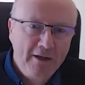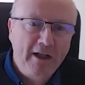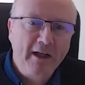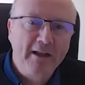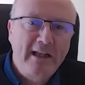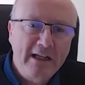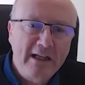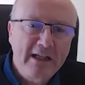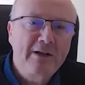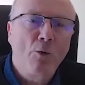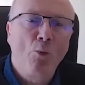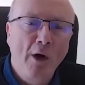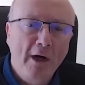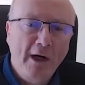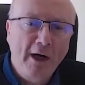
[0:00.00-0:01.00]
that this
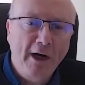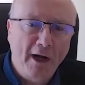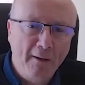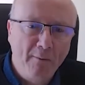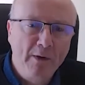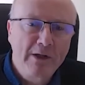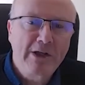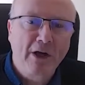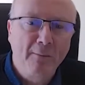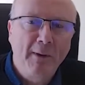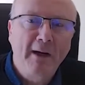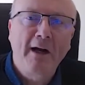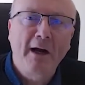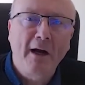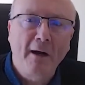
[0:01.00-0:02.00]
work at home was going
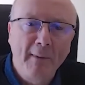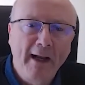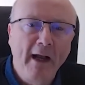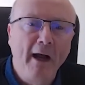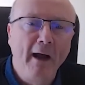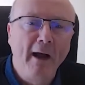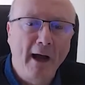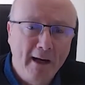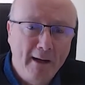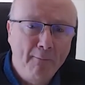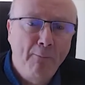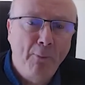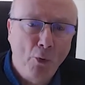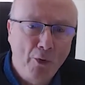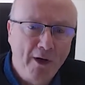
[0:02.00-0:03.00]
to become an
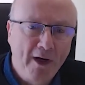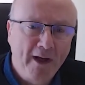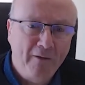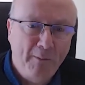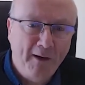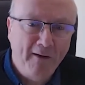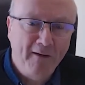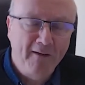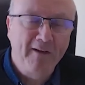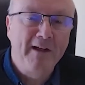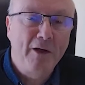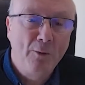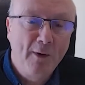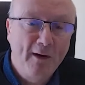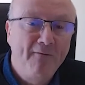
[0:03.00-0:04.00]
important experience,
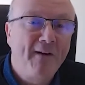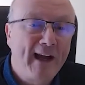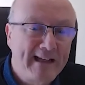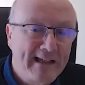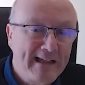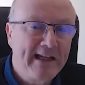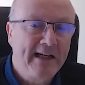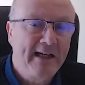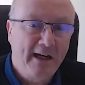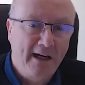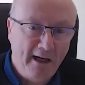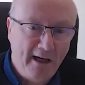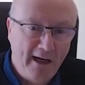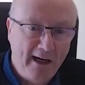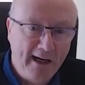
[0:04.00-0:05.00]
and you invested
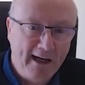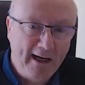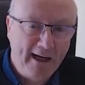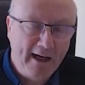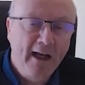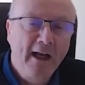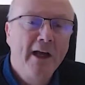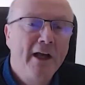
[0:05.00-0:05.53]
early in it.